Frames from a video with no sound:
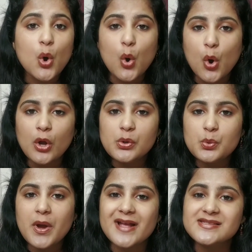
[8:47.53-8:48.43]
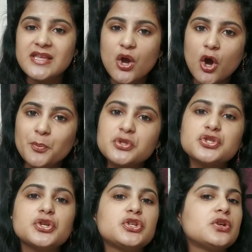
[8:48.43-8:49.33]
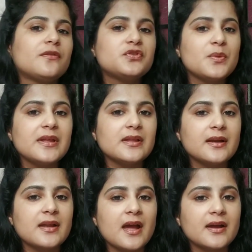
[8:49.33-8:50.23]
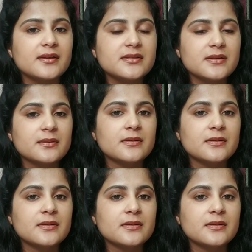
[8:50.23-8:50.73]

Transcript: or who has the opportunity of doing that act.